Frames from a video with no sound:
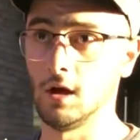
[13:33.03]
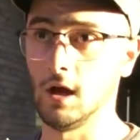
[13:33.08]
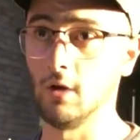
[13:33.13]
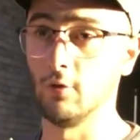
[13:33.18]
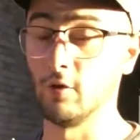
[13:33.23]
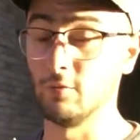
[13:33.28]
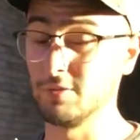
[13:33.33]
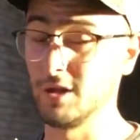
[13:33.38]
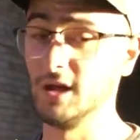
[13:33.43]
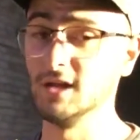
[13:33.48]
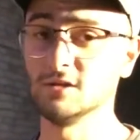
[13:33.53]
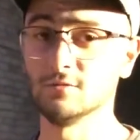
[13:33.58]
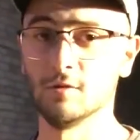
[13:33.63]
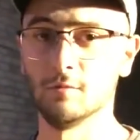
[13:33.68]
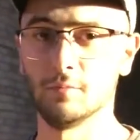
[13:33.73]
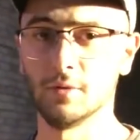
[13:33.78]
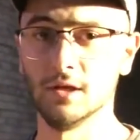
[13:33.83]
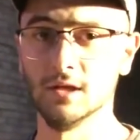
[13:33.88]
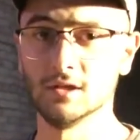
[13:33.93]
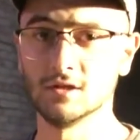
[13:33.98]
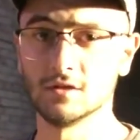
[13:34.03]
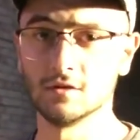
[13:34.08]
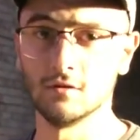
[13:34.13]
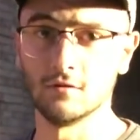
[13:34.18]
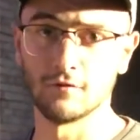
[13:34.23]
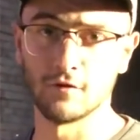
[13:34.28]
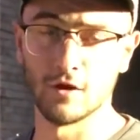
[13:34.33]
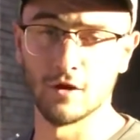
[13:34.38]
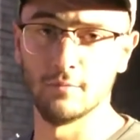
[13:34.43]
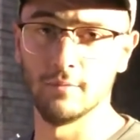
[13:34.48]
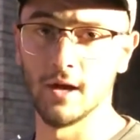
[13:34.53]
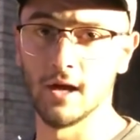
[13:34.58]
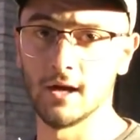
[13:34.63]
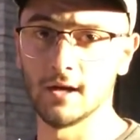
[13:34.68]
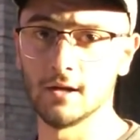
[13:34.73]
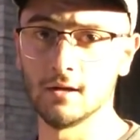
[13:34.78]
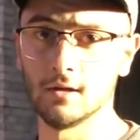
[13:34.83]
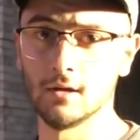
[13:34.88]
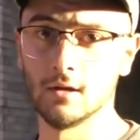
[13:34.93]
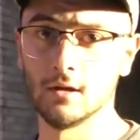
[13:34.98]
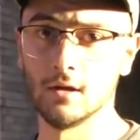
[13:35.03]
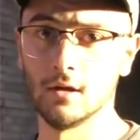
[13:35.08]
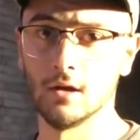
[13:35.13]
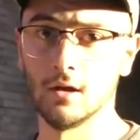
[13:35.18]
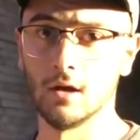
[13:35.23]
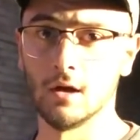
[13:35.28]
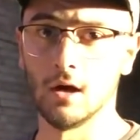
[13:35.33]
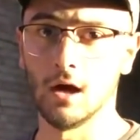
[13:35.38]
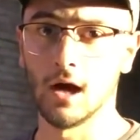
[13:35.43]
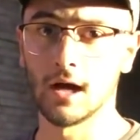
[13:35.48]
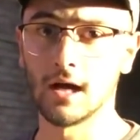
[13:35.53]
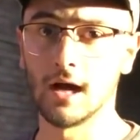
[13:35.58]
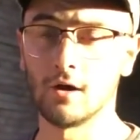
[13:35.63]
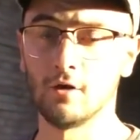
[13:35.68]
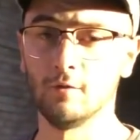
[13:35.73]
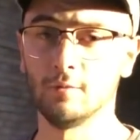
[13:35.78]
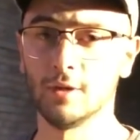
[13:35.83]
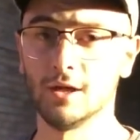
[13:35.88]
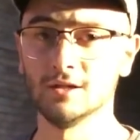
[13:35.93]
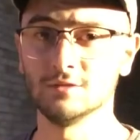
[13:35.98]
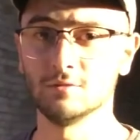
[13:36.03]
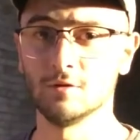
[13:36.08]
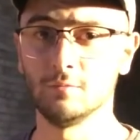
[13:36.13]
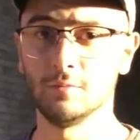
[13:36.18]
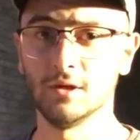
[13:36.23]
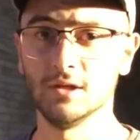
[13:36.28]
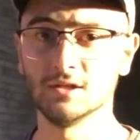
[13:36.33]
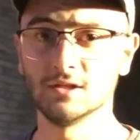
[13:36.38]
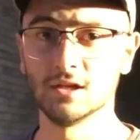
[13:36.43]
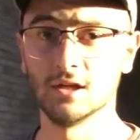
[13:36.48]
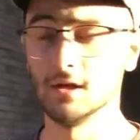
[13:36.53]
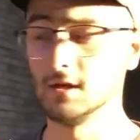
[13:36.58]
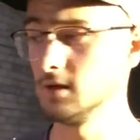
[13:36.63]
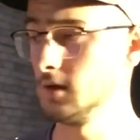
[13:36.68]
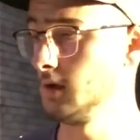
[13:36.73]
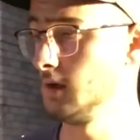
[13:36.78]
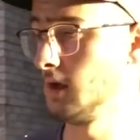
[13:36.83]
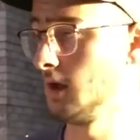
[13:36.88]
replacement piece for the bed. I got a replacement piece in.